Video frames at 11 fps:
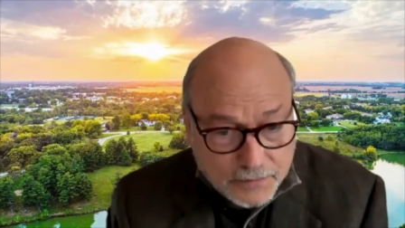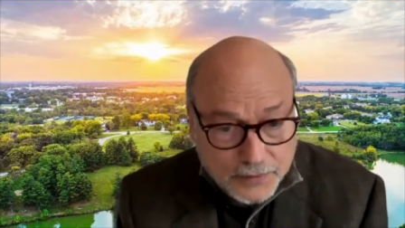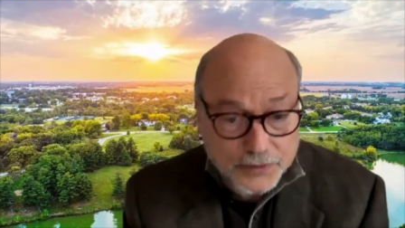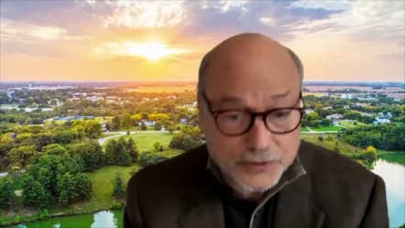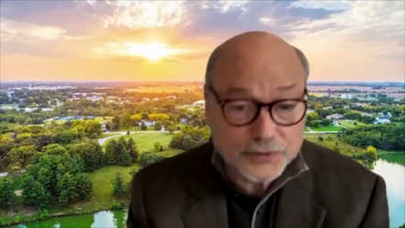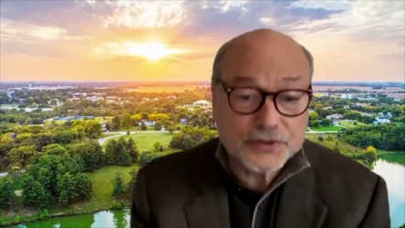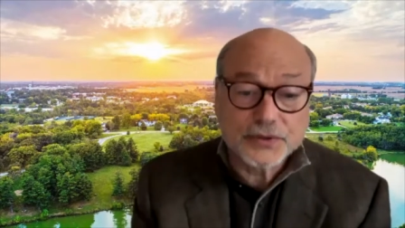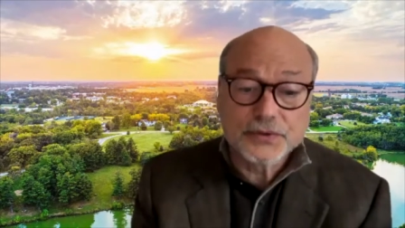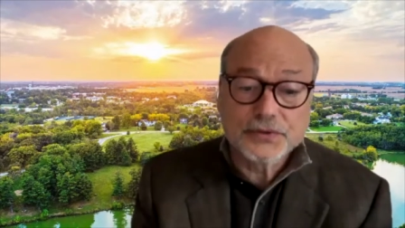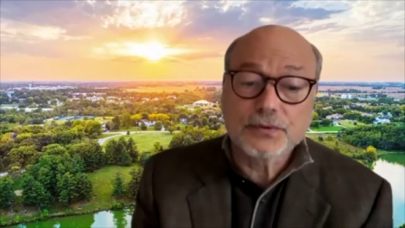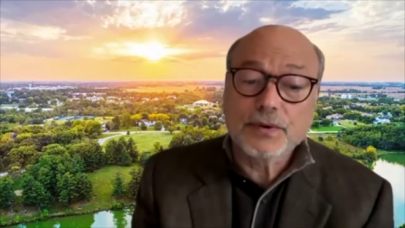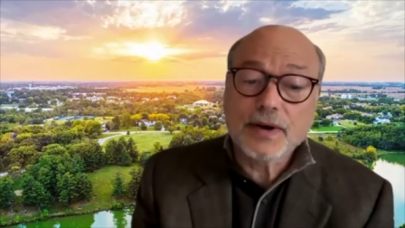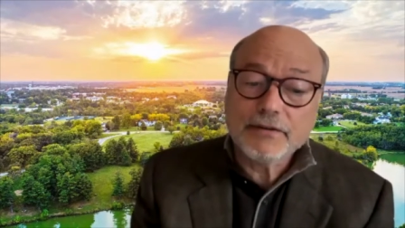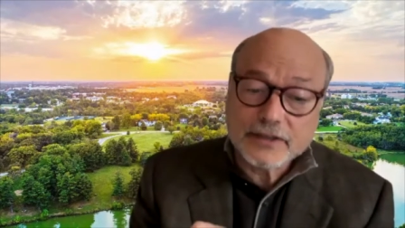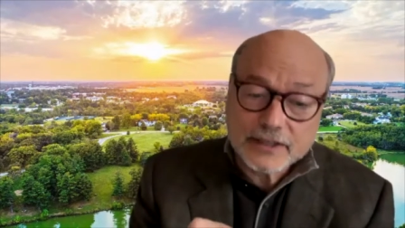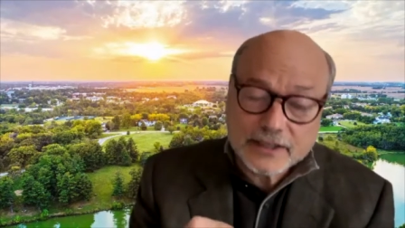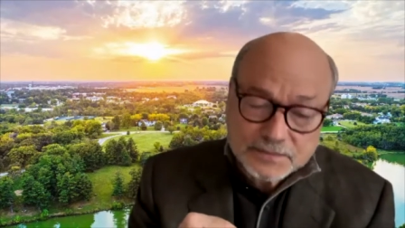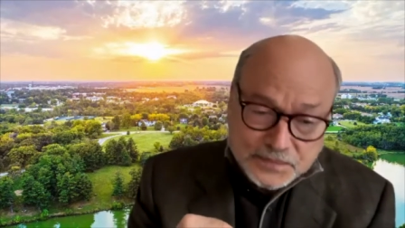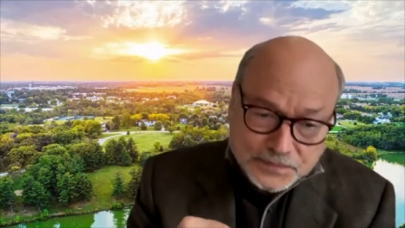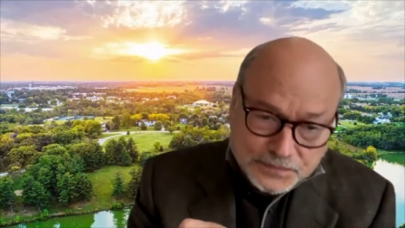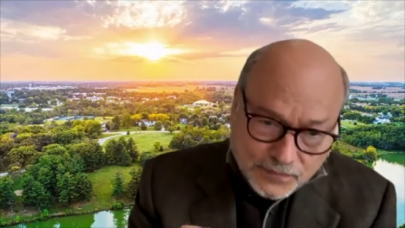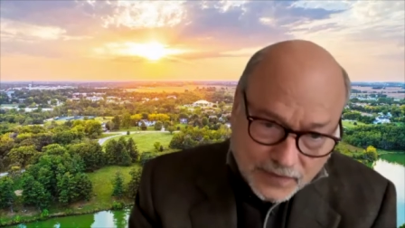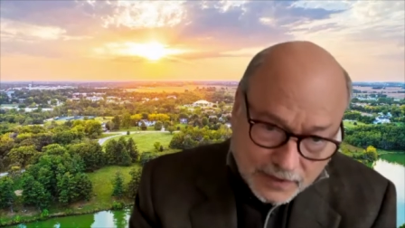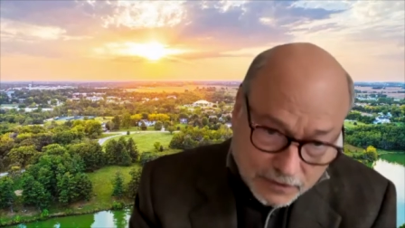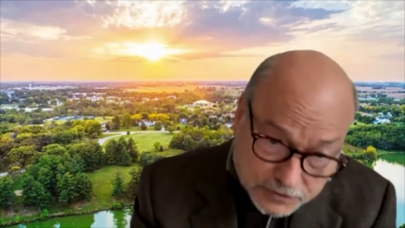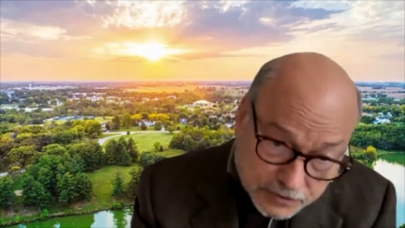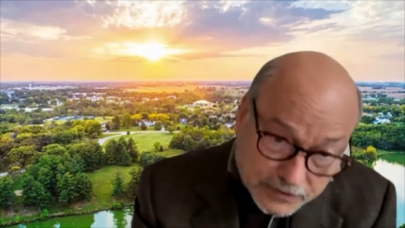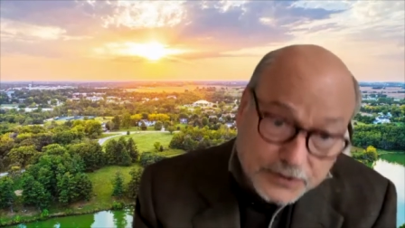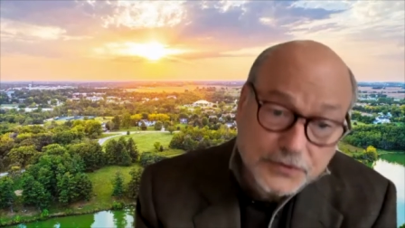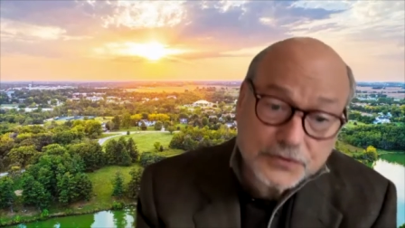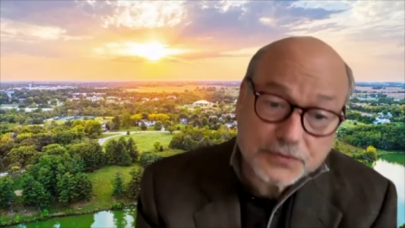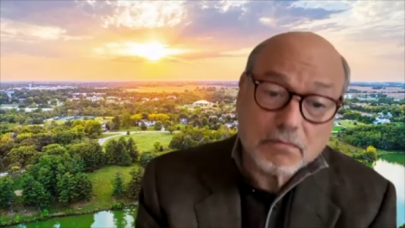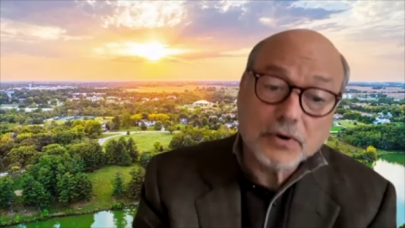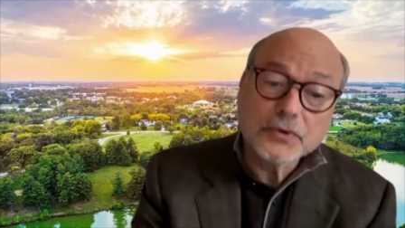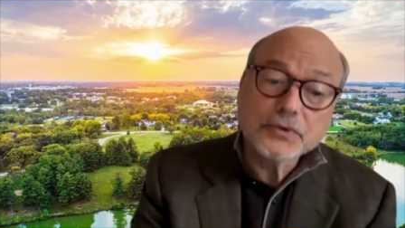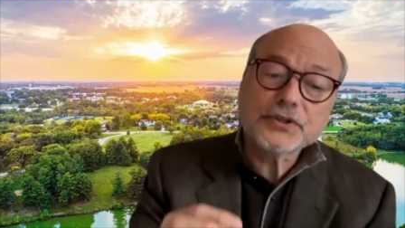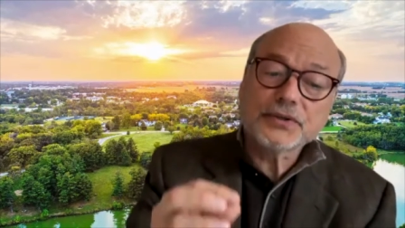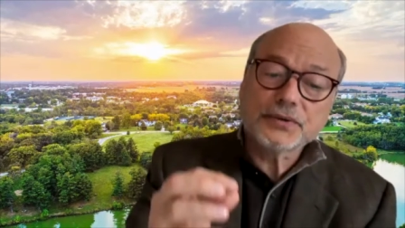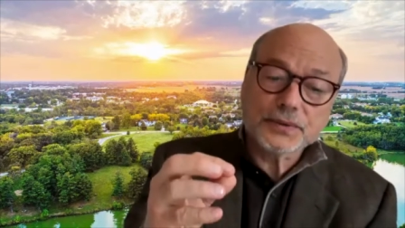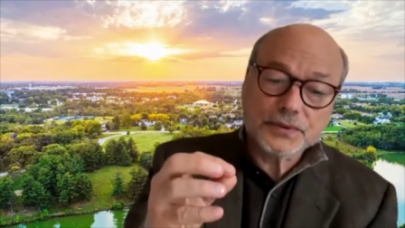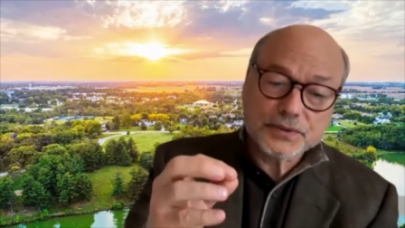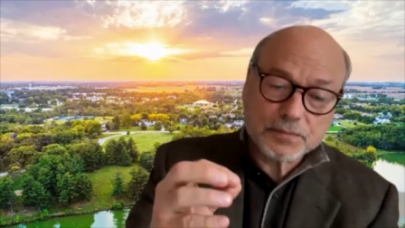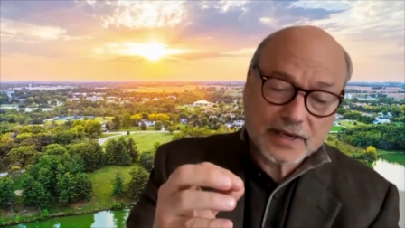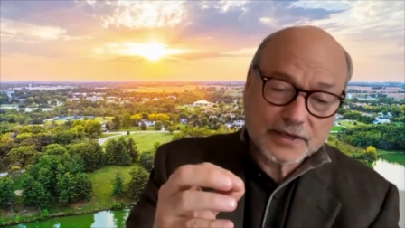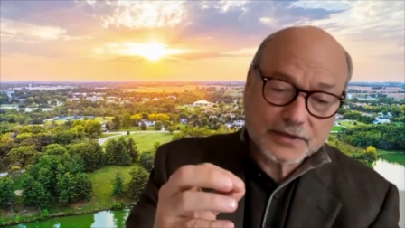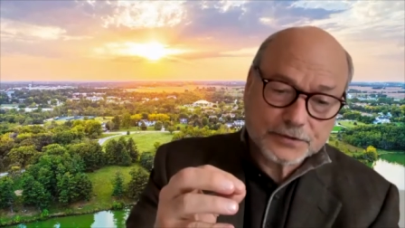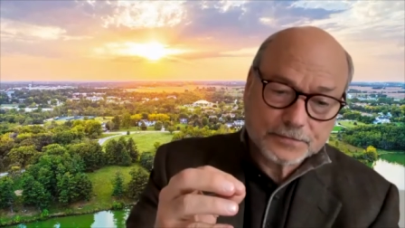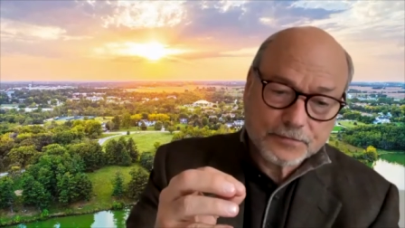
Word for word: They were going to use the Earth's gravity and also the Earth's motion through space,